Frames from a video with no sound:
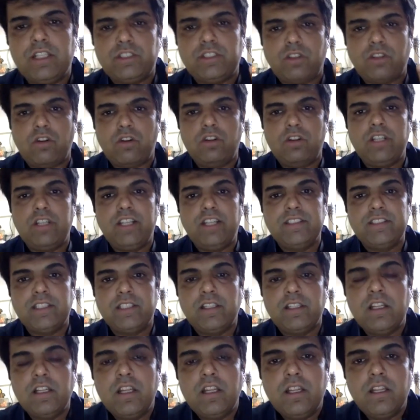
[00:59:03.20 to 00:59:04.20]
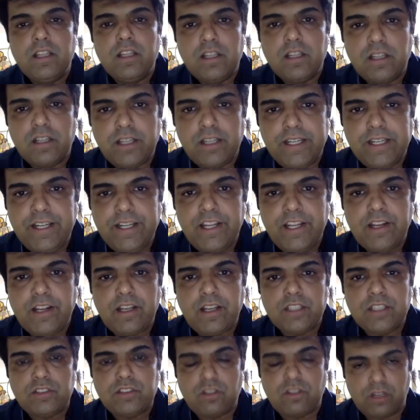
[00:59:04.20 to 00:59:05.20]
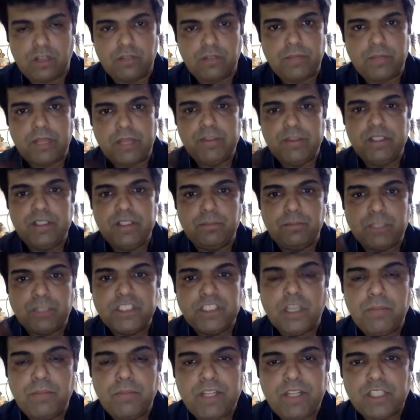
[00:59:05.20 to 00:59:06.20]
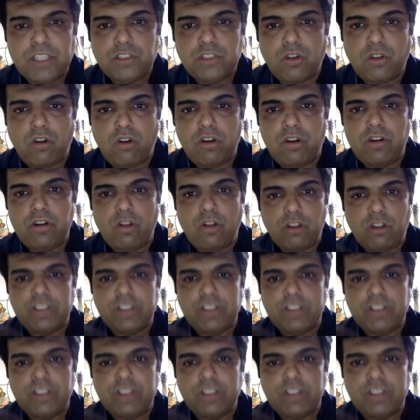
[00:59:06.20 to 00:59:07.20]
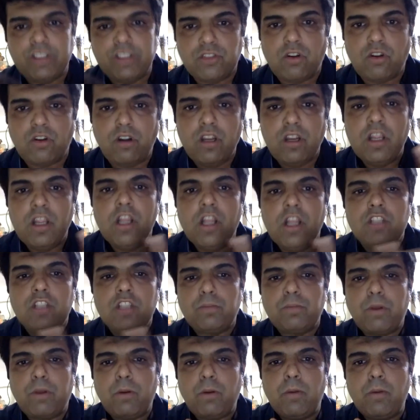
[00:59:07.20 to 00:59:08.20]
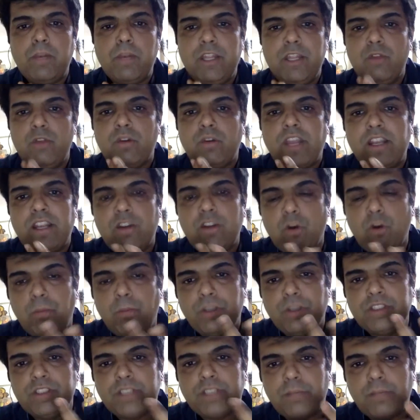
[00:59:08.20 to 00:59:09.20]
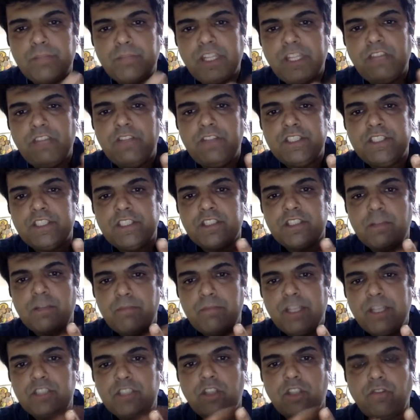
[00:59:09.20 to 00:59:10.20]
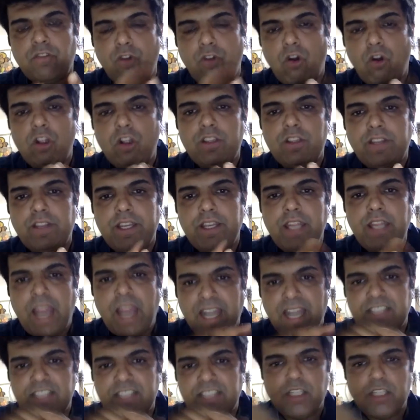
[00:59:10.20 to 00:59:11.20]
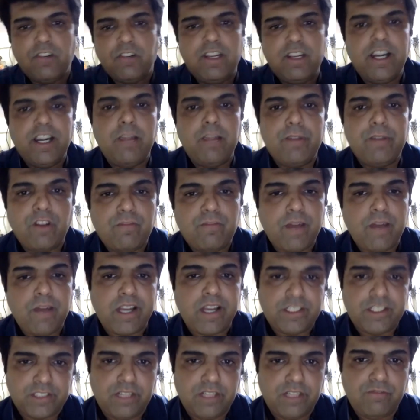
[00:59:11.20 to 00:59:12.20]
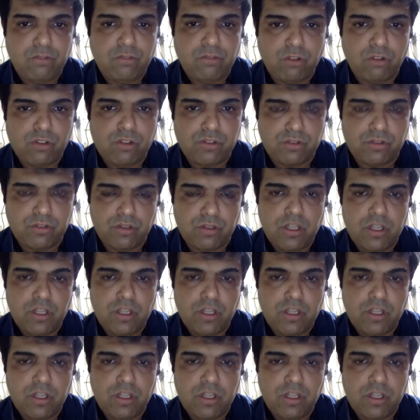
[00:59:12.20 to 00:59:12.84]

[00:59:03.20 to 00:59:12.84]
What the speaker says: restaurant, there is a Indian Punjabi restaurant, North Indian restaurant. So probably you can open something which is a mix of all three and serve a little bit of Maharashtrian food also.